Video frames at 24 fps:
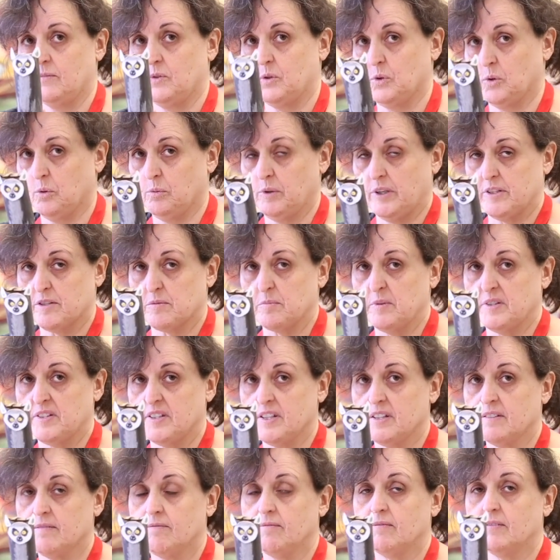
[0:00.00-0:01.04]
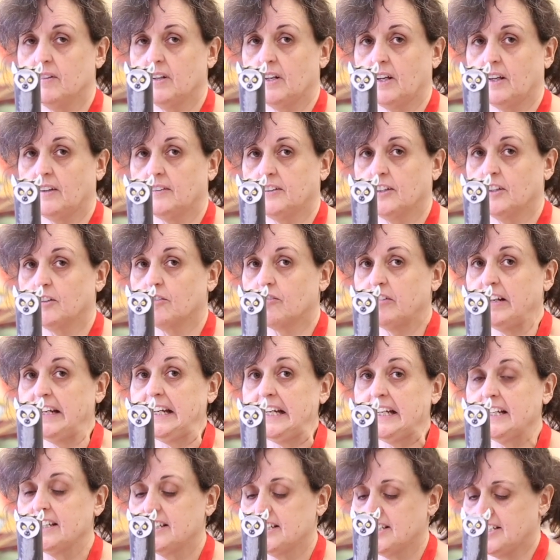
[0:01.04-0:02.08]
So what's missing? The
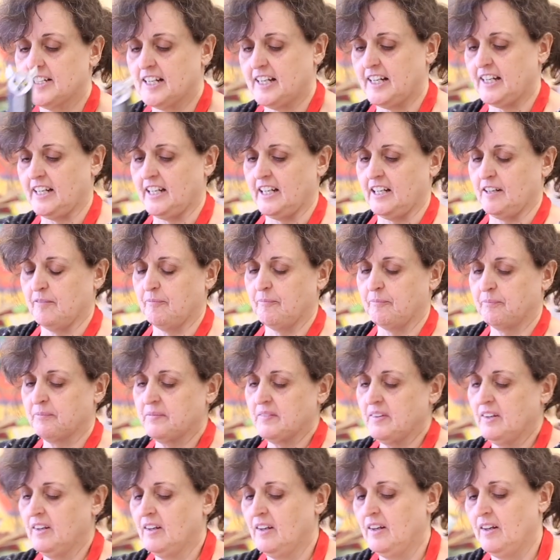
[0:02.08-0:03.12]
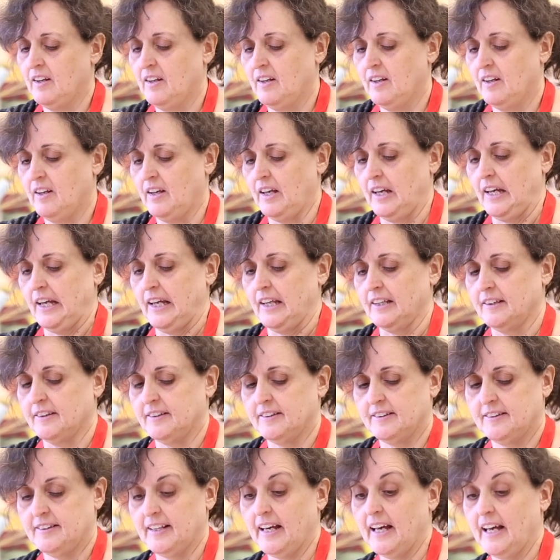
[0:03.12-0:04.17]
ringed tail. And
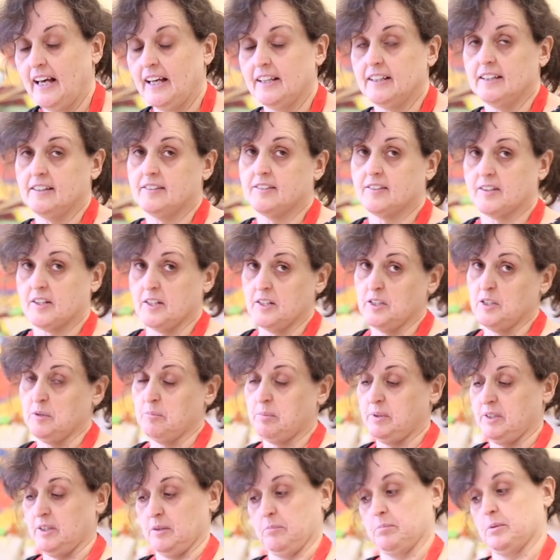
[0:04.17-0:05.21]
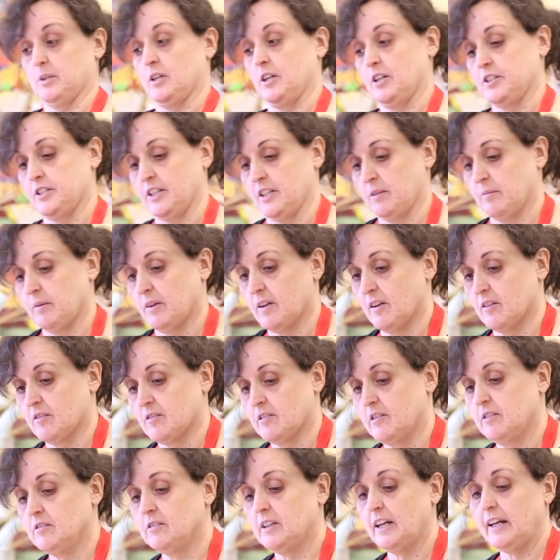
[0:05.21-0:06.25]
that is going to be a project,
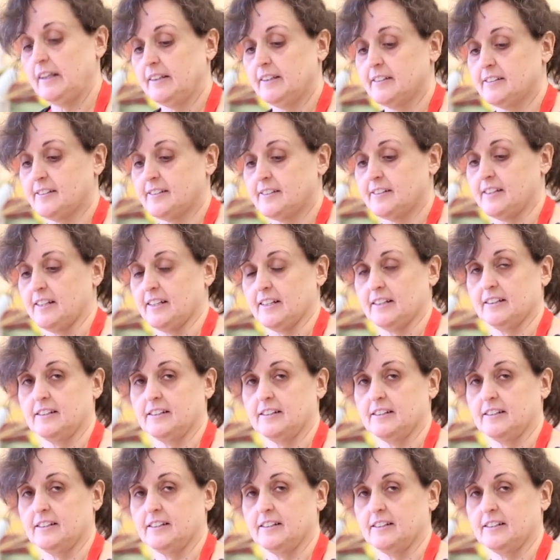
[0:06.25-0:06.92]
because look at this thing.